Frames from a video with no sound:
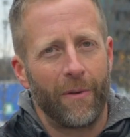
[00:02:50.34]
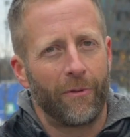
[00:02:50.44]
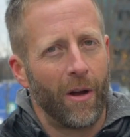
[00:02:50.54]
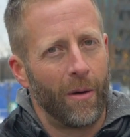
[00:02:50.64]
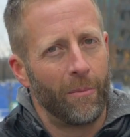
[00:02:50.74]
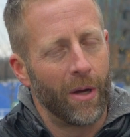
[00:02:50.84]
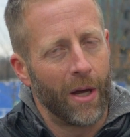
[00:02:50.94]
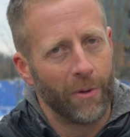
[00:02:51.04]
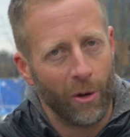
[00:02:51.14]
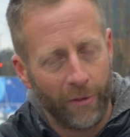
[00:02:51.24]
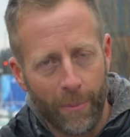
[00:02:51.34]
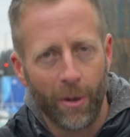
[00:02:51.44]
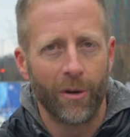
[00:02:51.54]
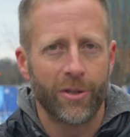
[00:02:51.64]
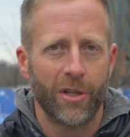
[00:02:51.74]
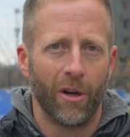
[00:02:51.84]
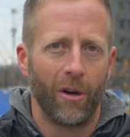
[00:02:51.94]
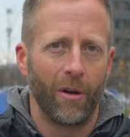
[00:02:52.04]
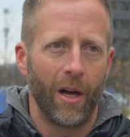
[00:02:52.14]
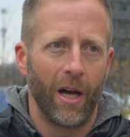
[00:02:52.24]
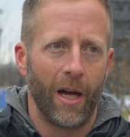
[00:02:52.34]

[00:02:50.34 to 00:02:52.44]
from November till